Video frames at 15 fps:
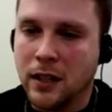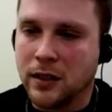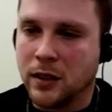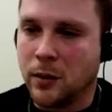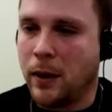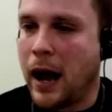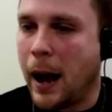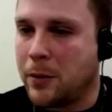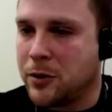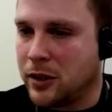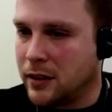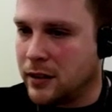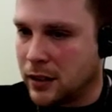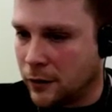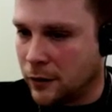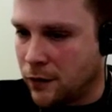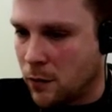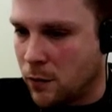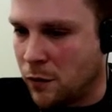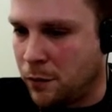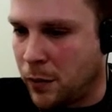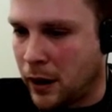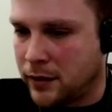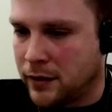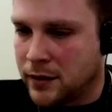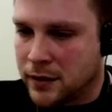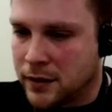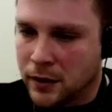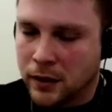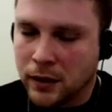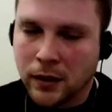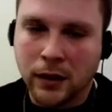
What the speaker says: some options in the form of buttons.